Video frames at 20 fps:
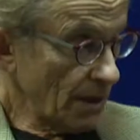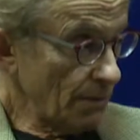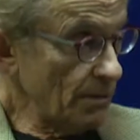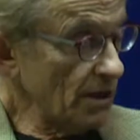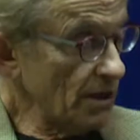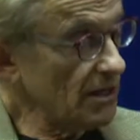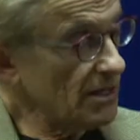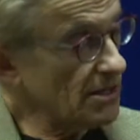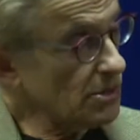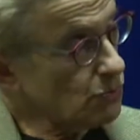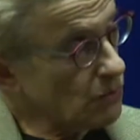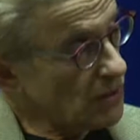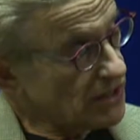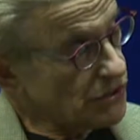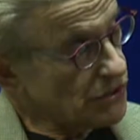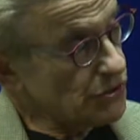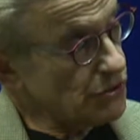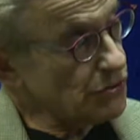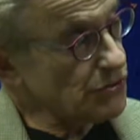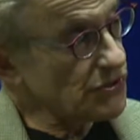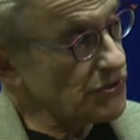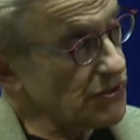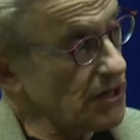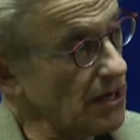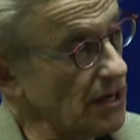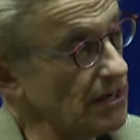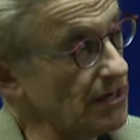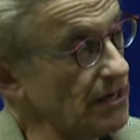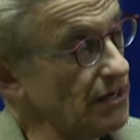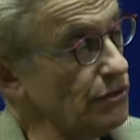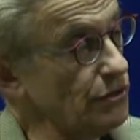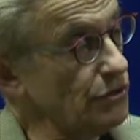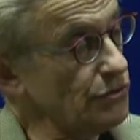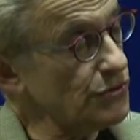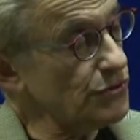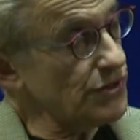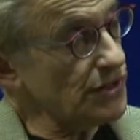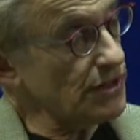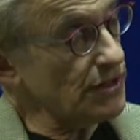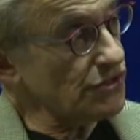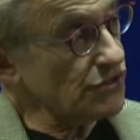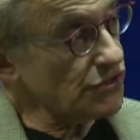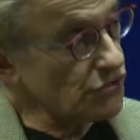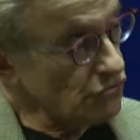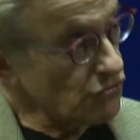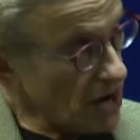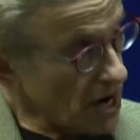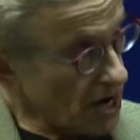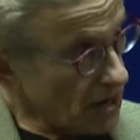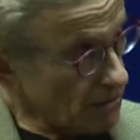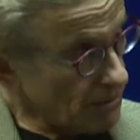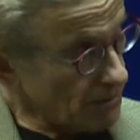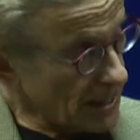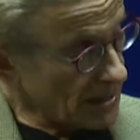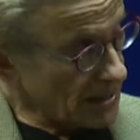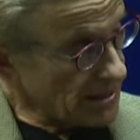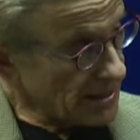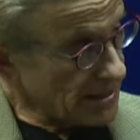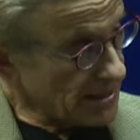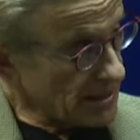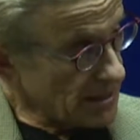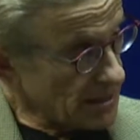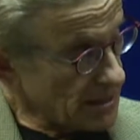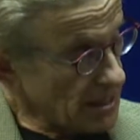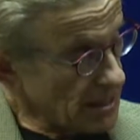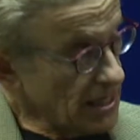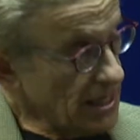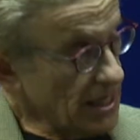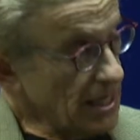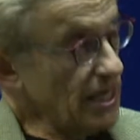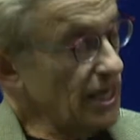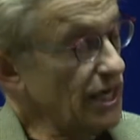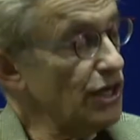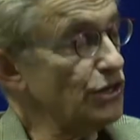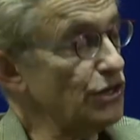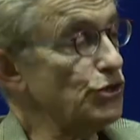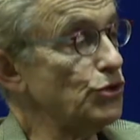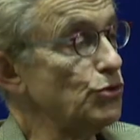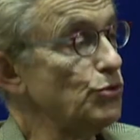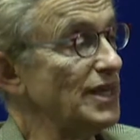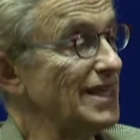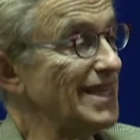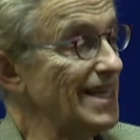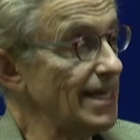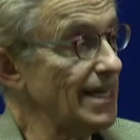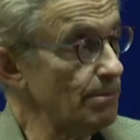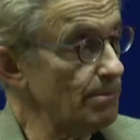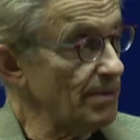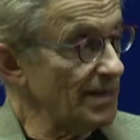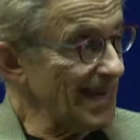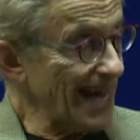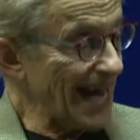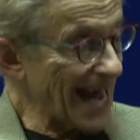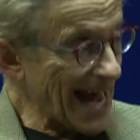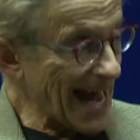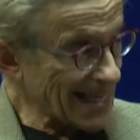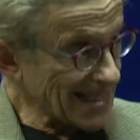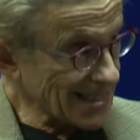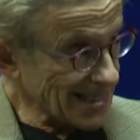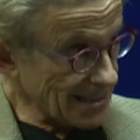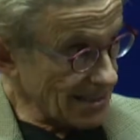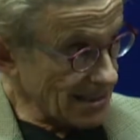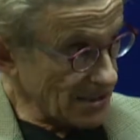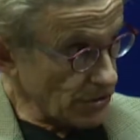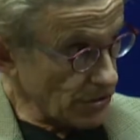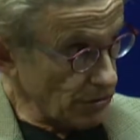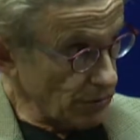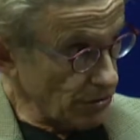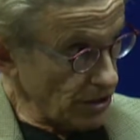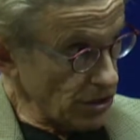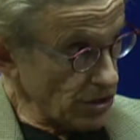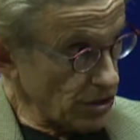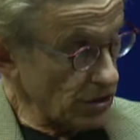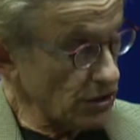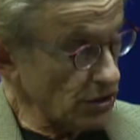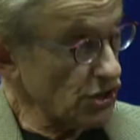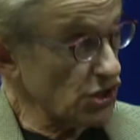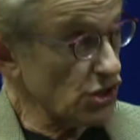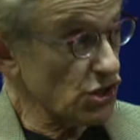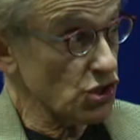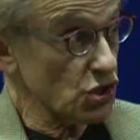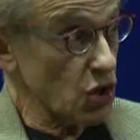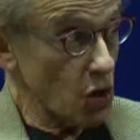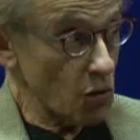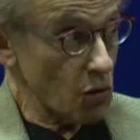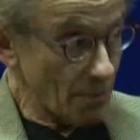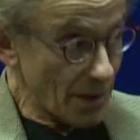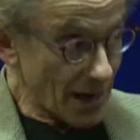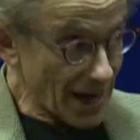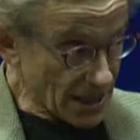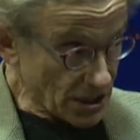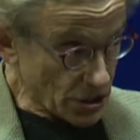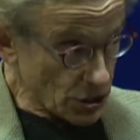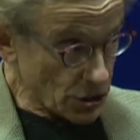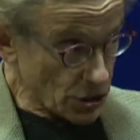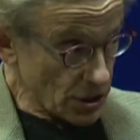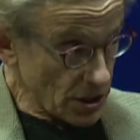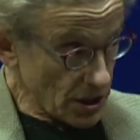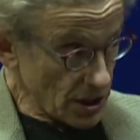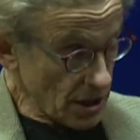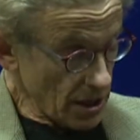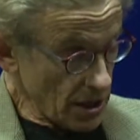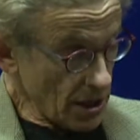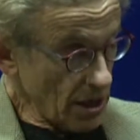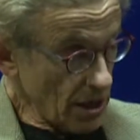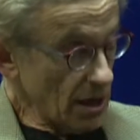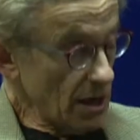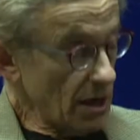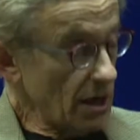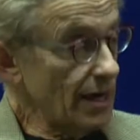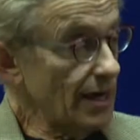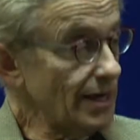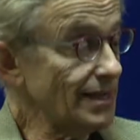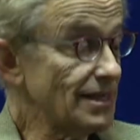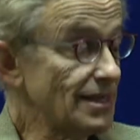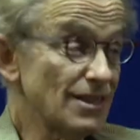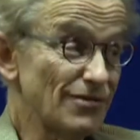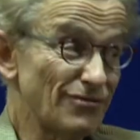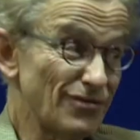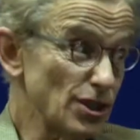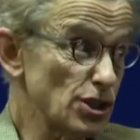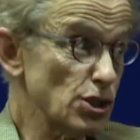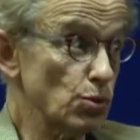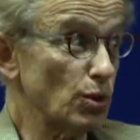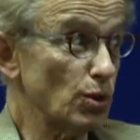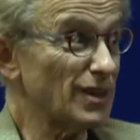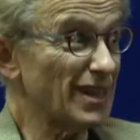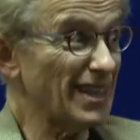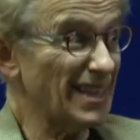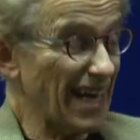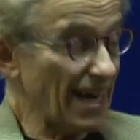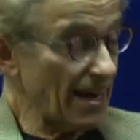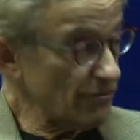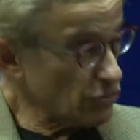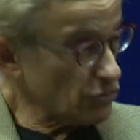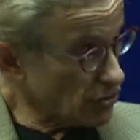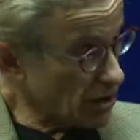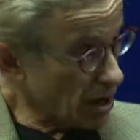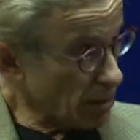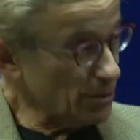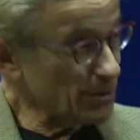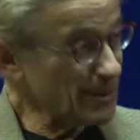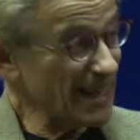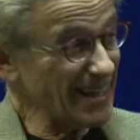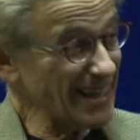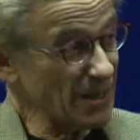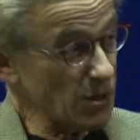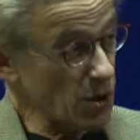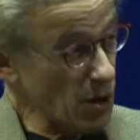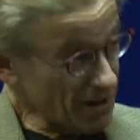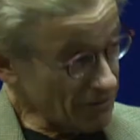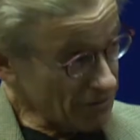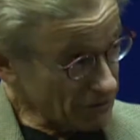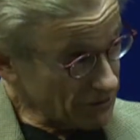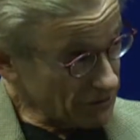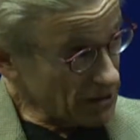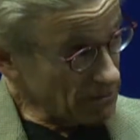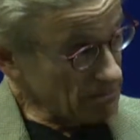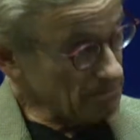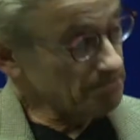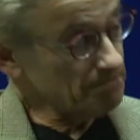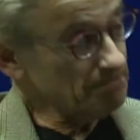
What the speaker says: Because once you start using a stronger medicine and you inhibit acid secretion so much, an individual can have trouble getting off of it.